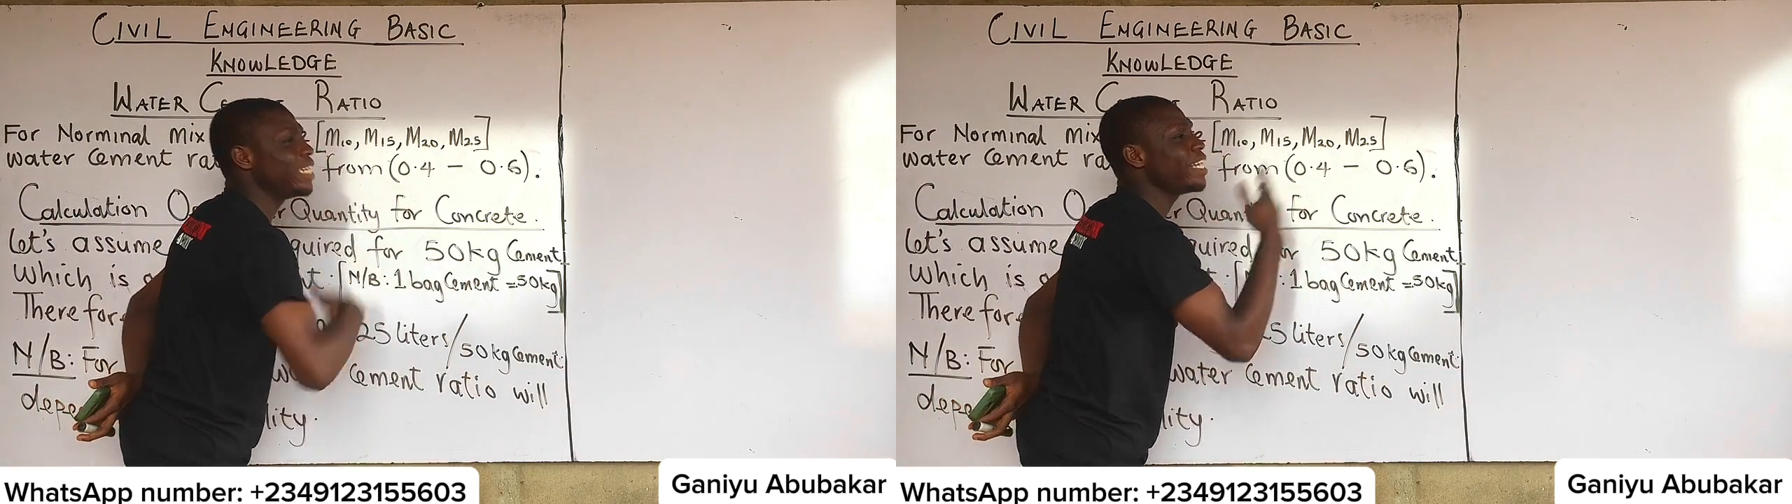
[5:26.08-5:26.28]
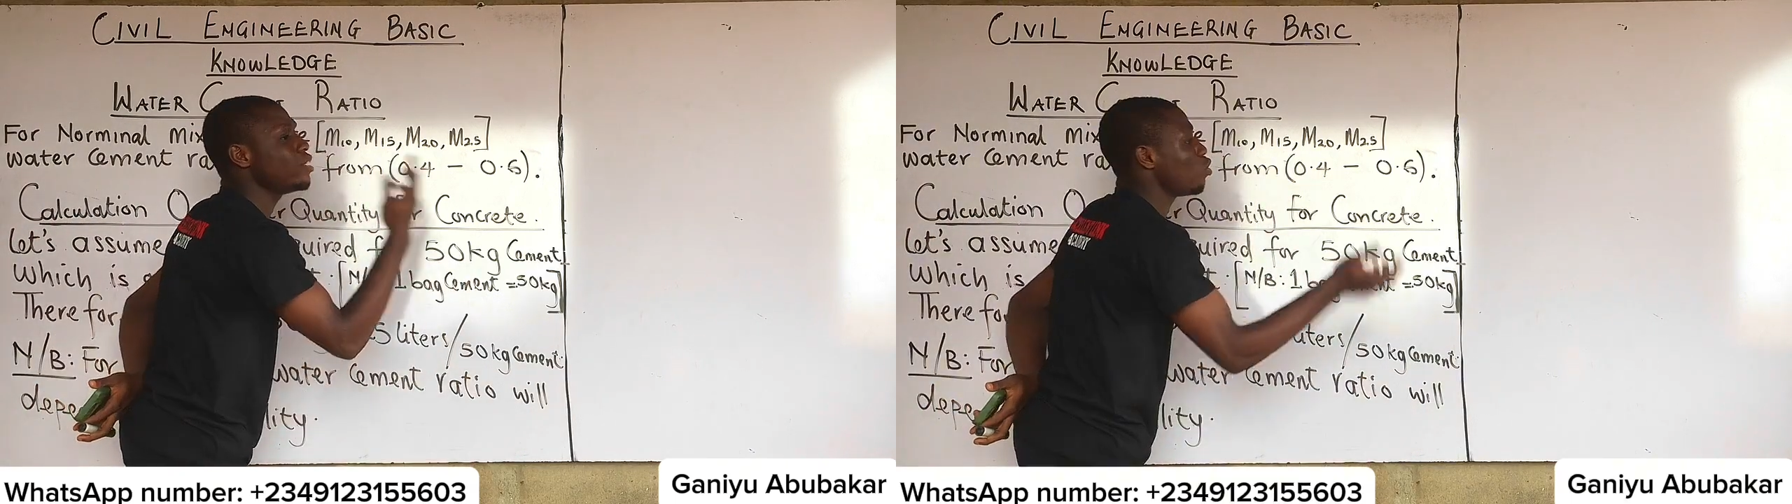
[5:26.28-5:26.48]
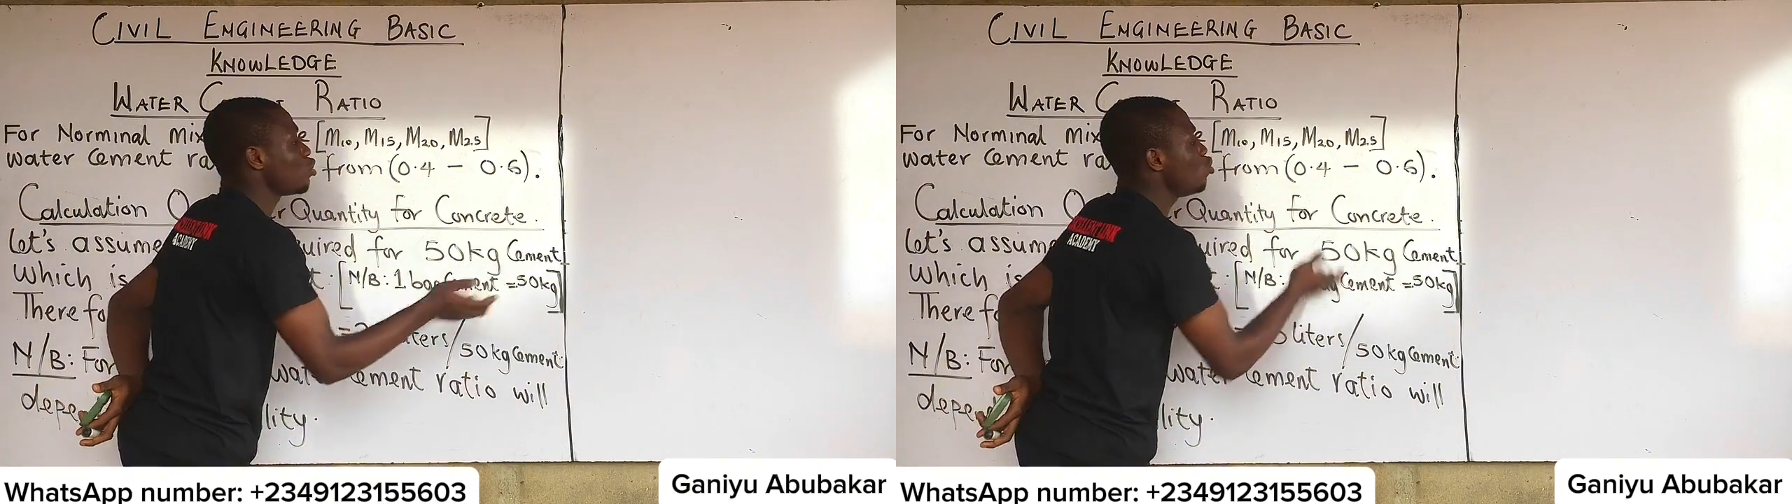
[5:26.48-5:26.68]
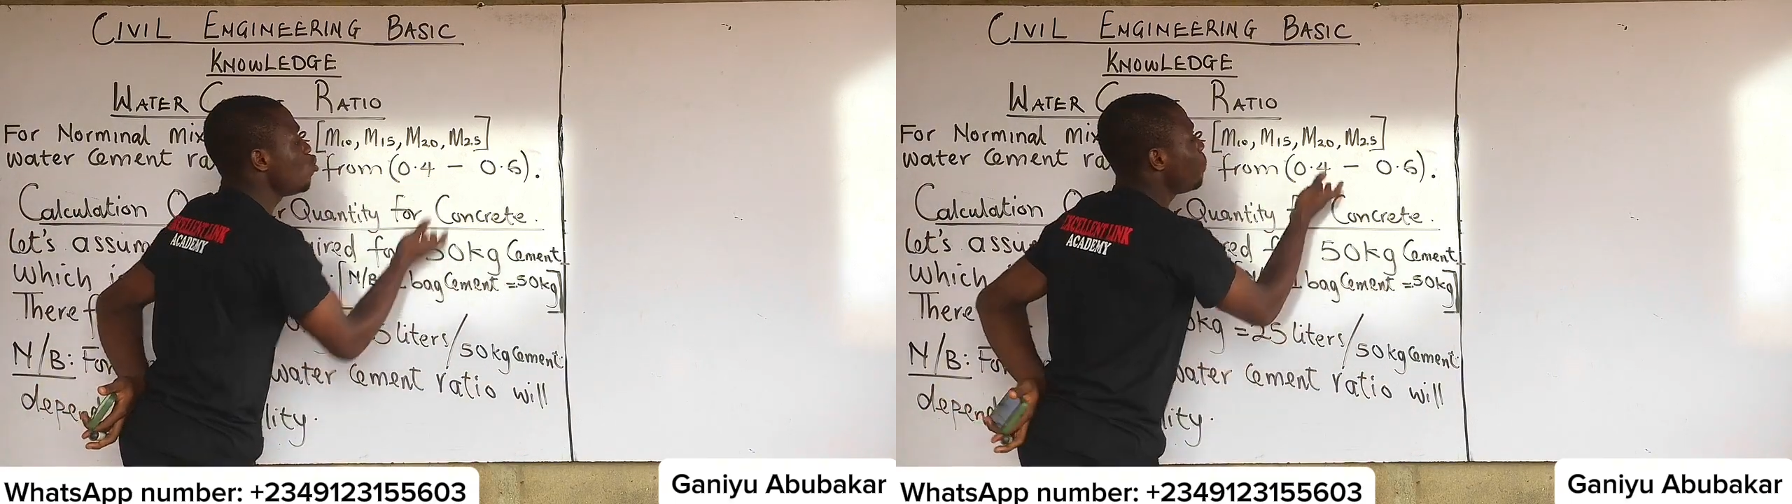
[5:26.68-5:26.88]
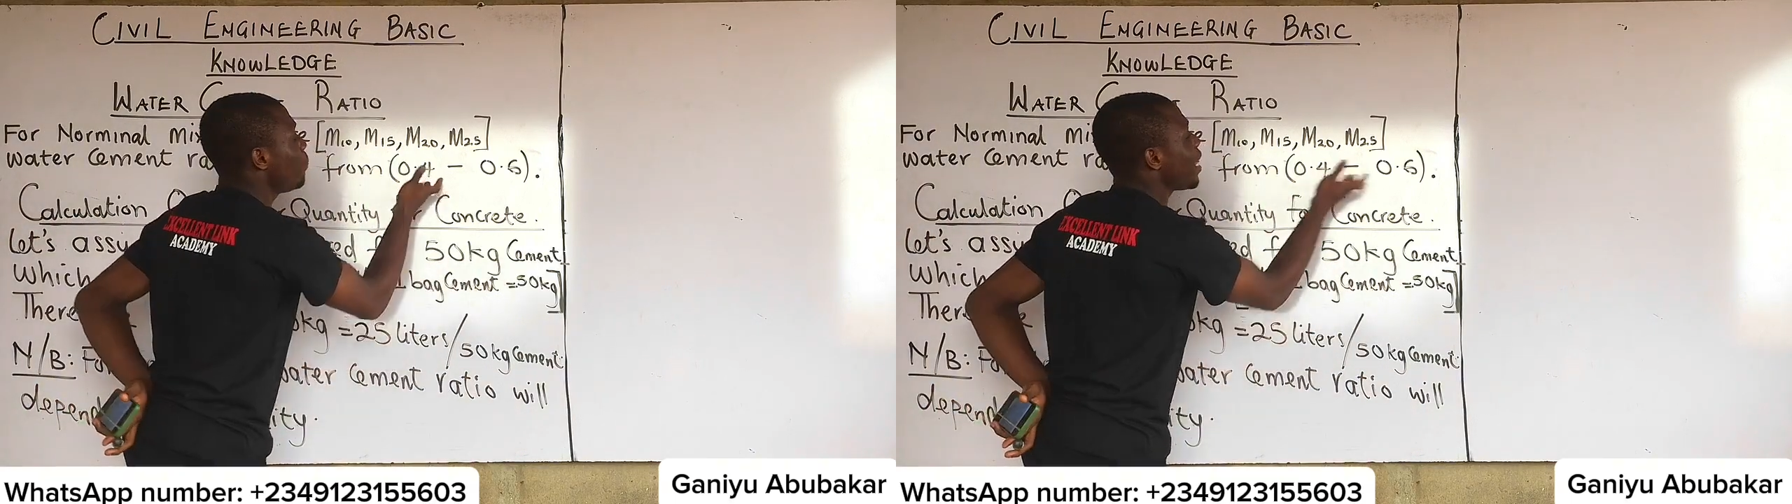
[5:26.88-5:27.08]
The idea is what?
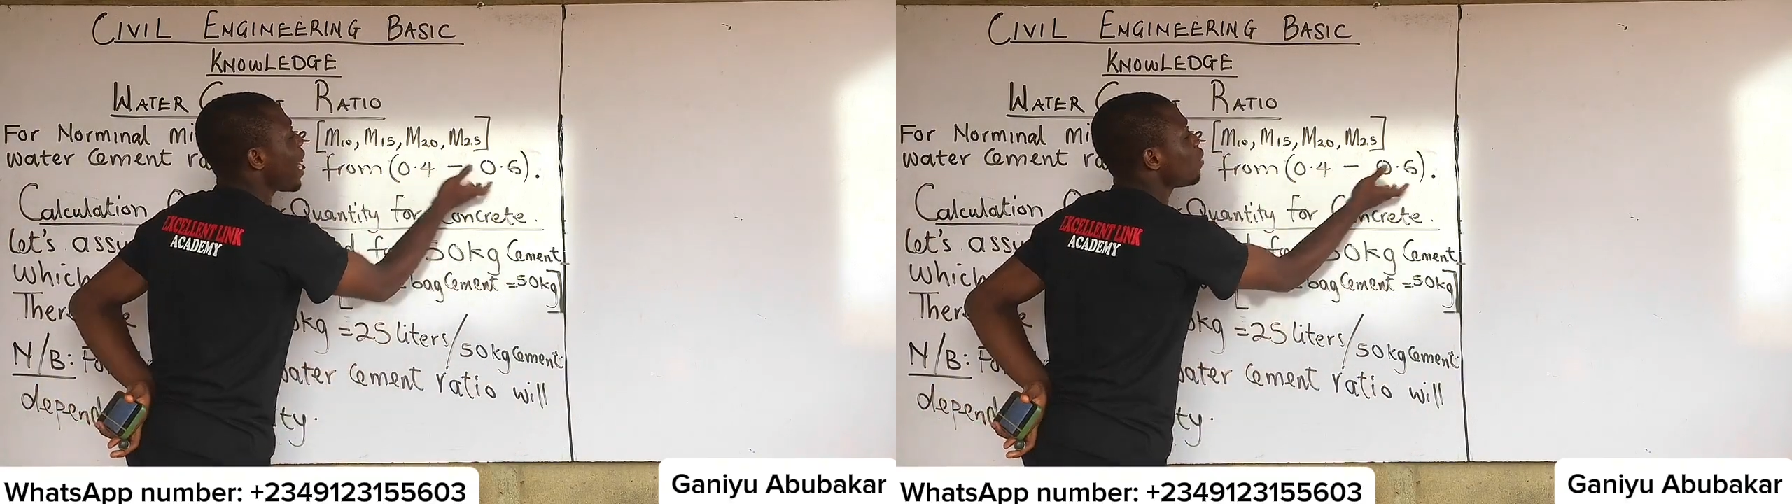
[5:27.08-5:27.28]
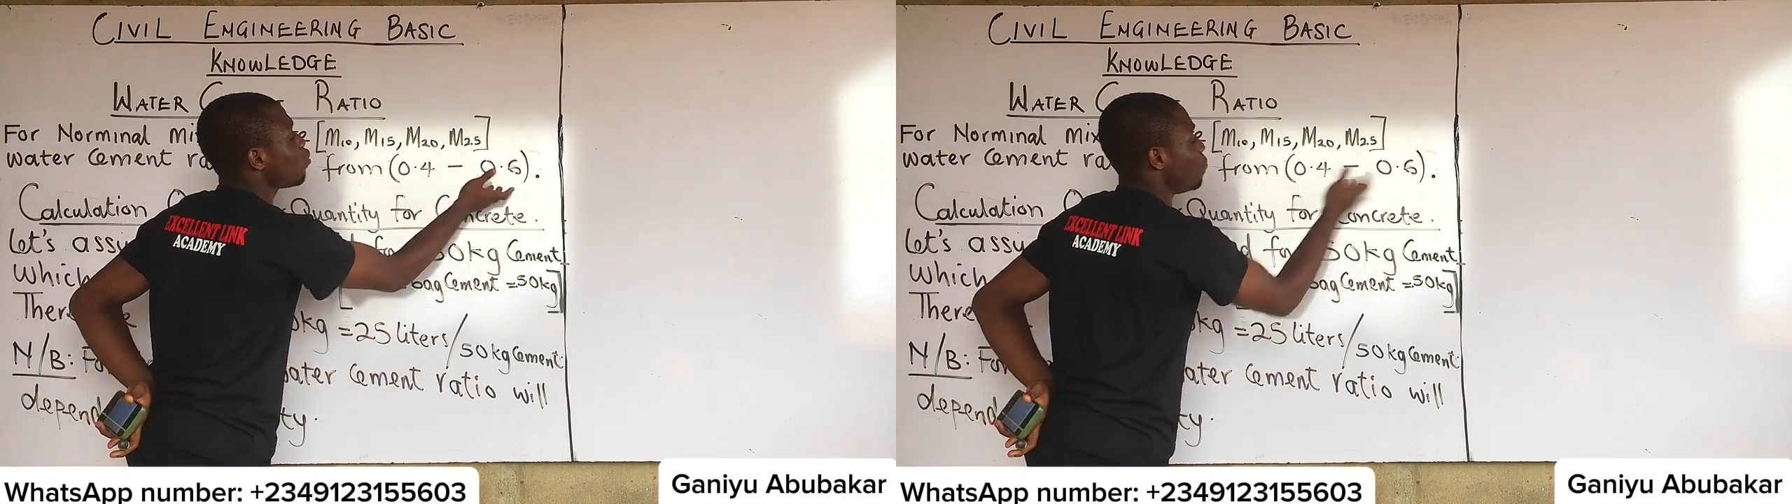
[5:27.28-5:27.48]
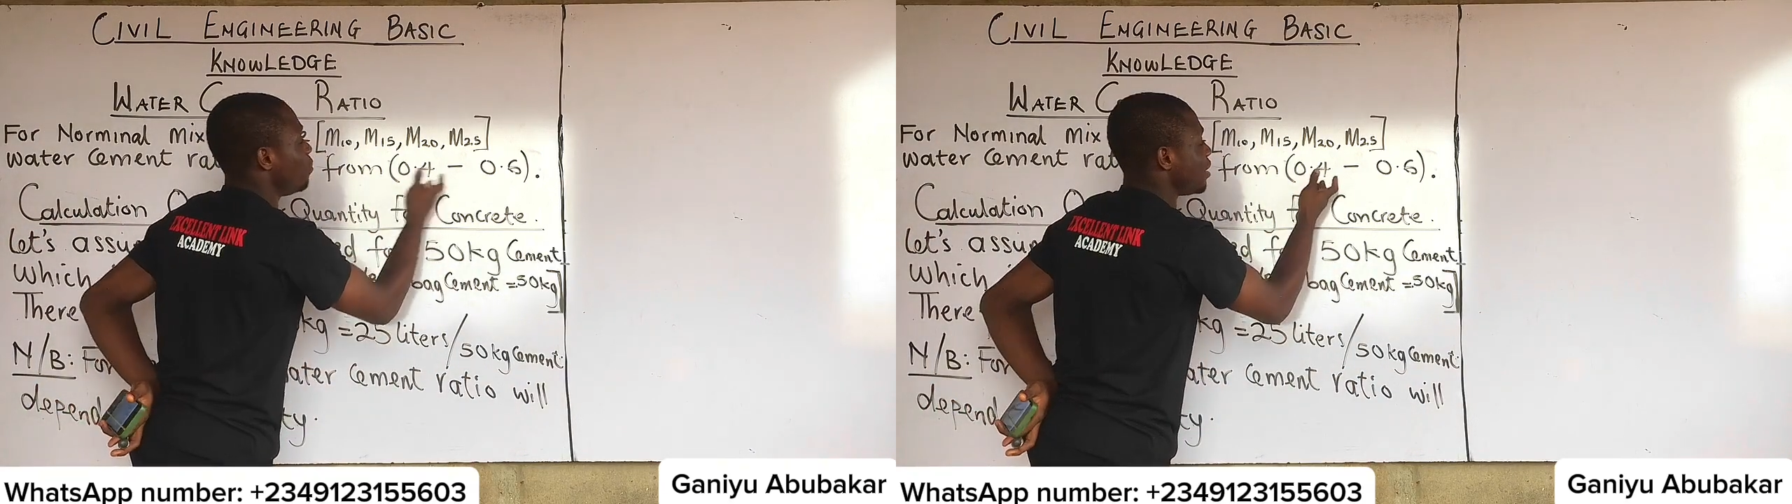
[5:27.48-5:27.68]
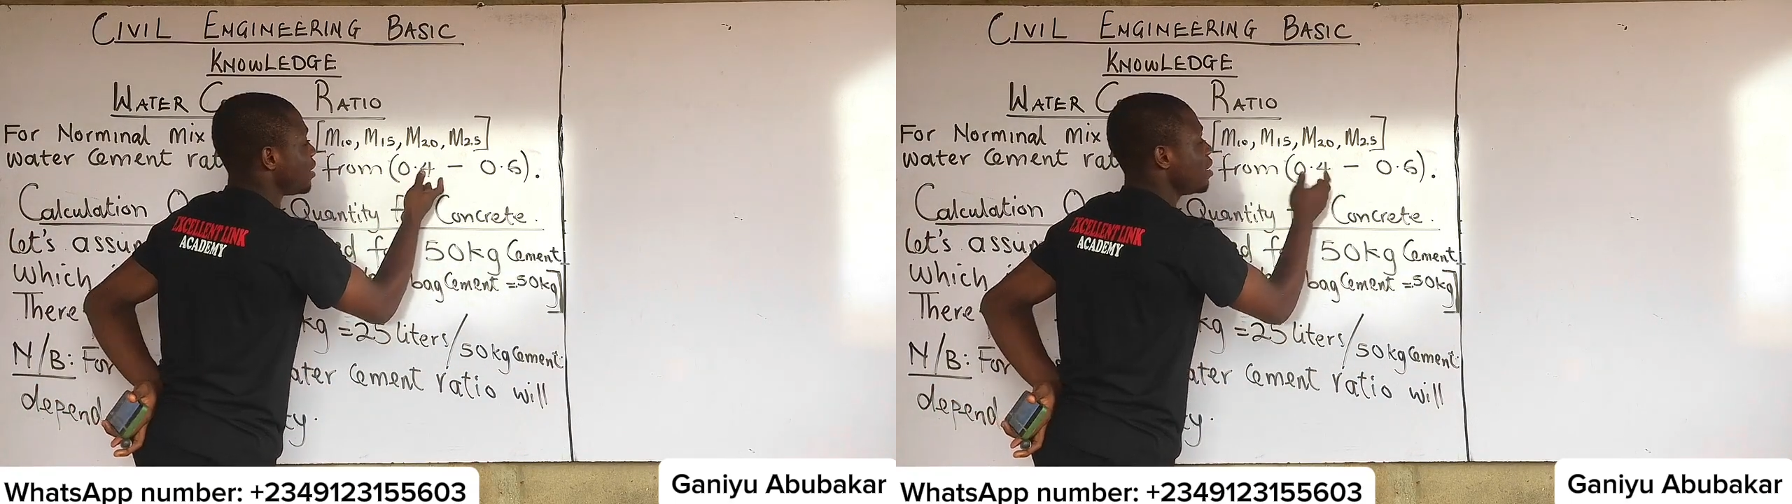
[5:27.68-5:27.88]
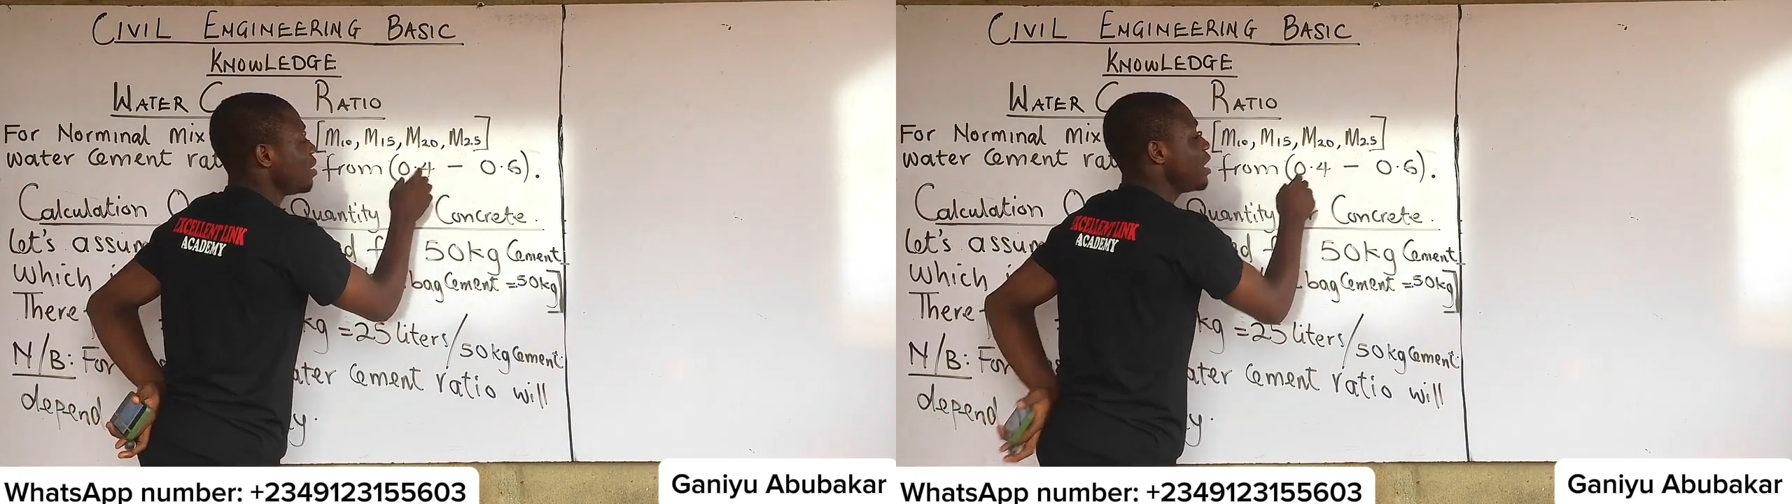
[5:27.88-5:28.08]
You pick out of
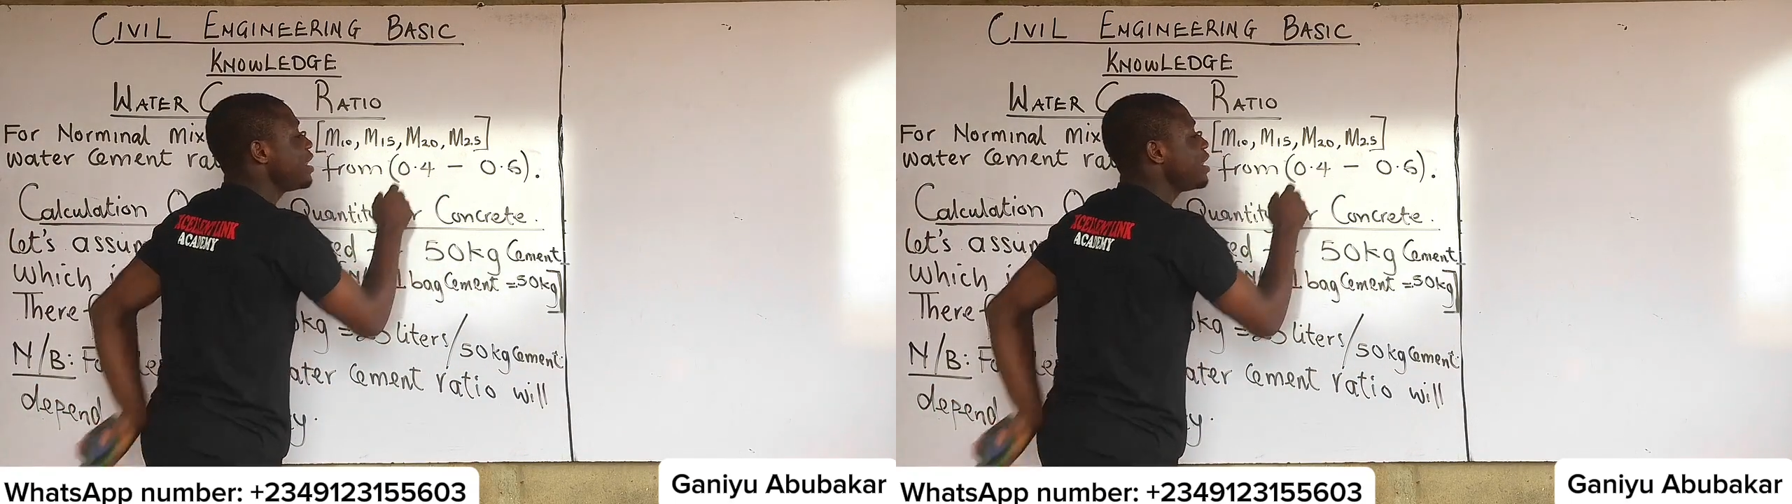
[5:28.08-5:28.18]
it.